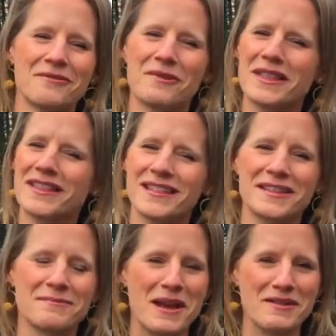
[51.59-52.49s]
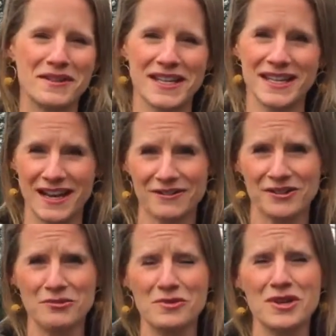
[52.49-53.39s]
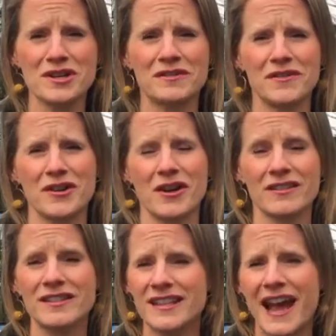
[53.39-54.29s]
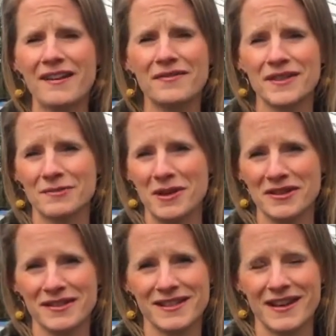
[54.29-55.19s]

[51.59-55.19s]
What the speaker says: What this has meant in extra work for our staff as well as